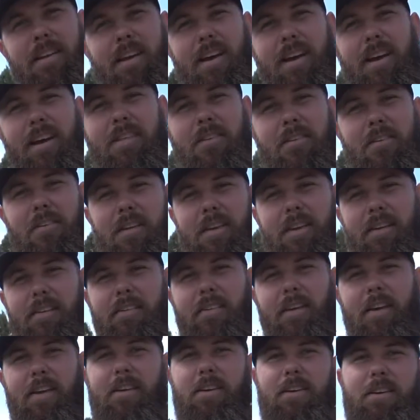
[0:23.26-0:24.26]
other
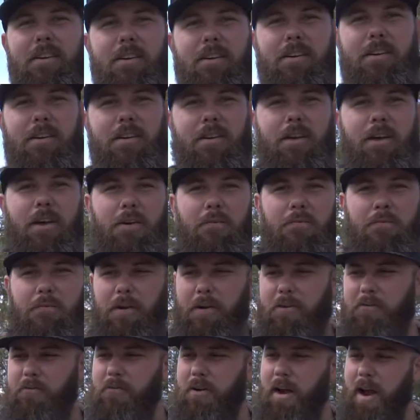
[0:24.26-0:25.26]
things, a
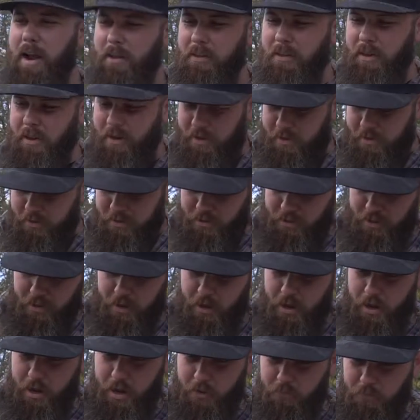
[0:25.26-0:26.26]
fresh drag link
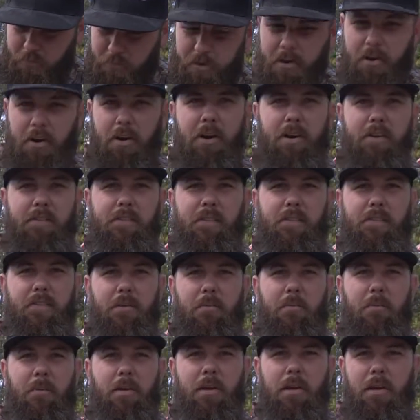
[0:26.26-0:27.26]
for the Currie
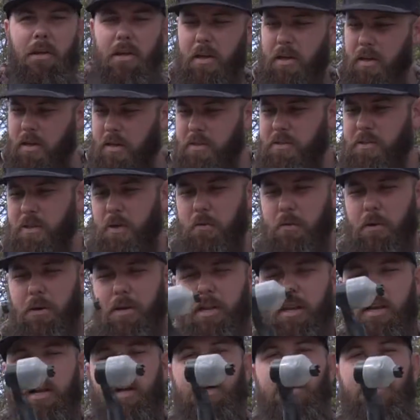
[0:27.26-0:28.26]
system. So we're
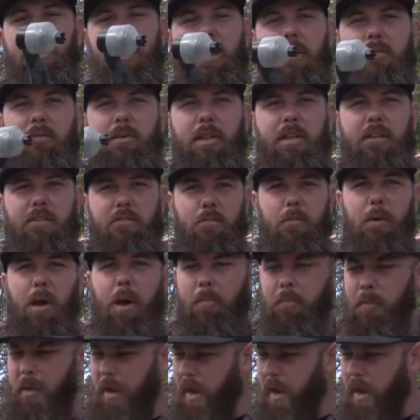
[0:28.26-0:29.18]
gonna get everything swapped